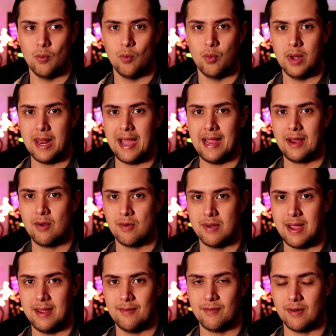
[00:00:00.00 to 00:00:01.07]
what I
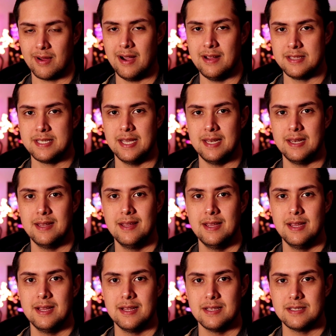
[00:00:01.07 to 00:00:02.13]
create for content.
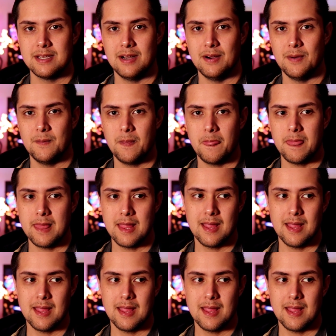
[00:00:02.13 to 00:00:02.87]
So,